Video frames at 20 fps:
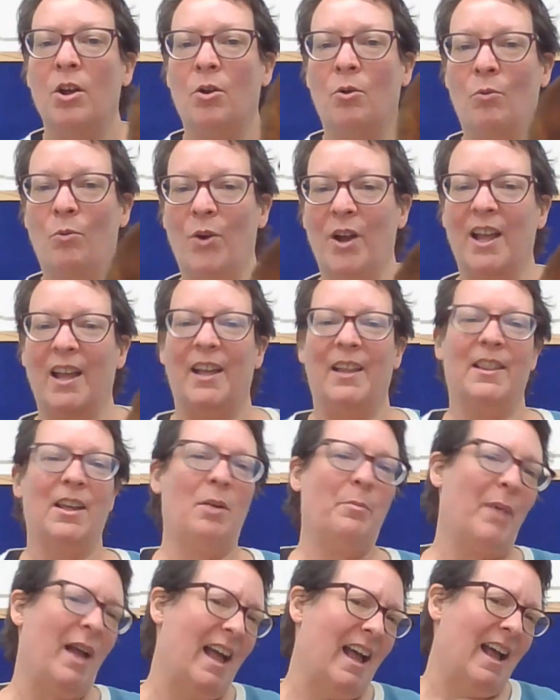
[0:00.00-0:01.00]
with a
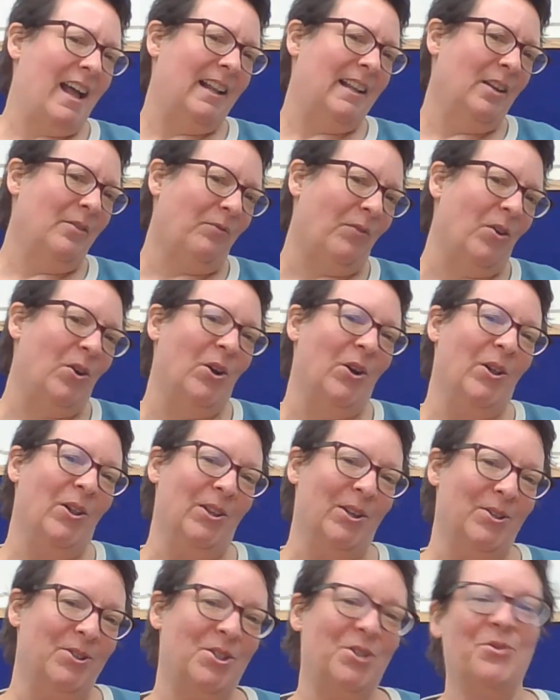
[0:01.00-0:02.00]
belly full
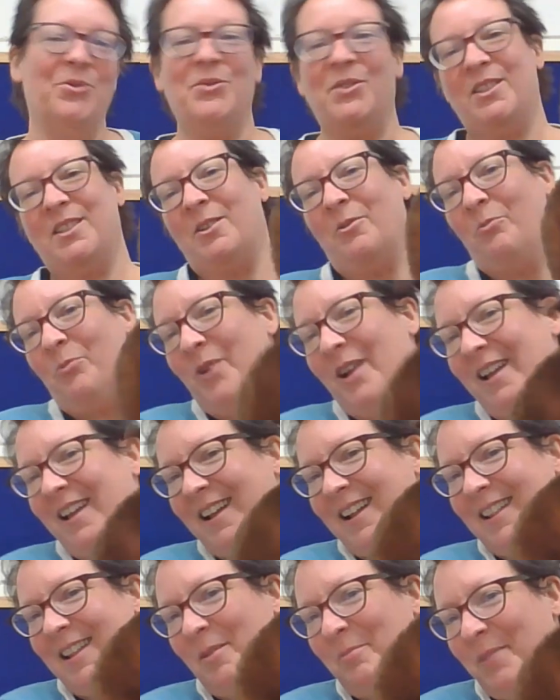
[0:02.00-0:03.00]
of juice,
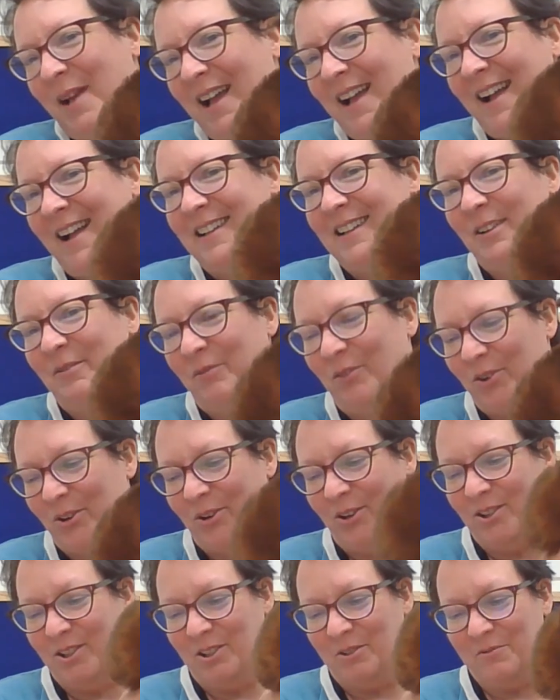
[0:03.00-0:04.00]
with a belly
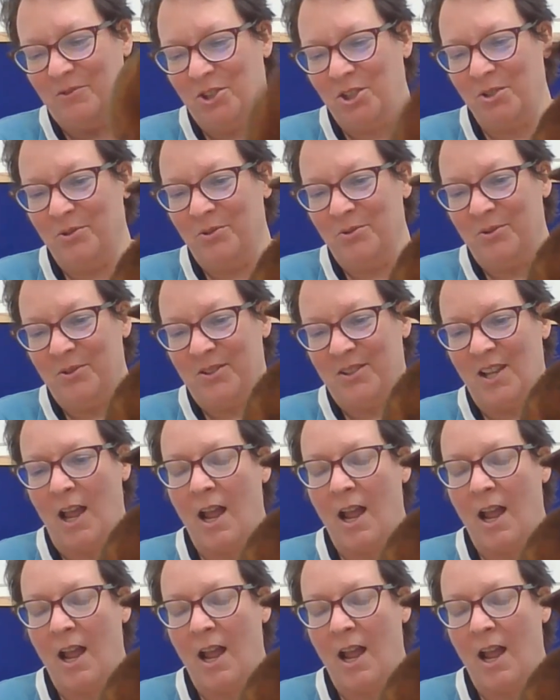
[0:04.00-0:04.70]
full of juice.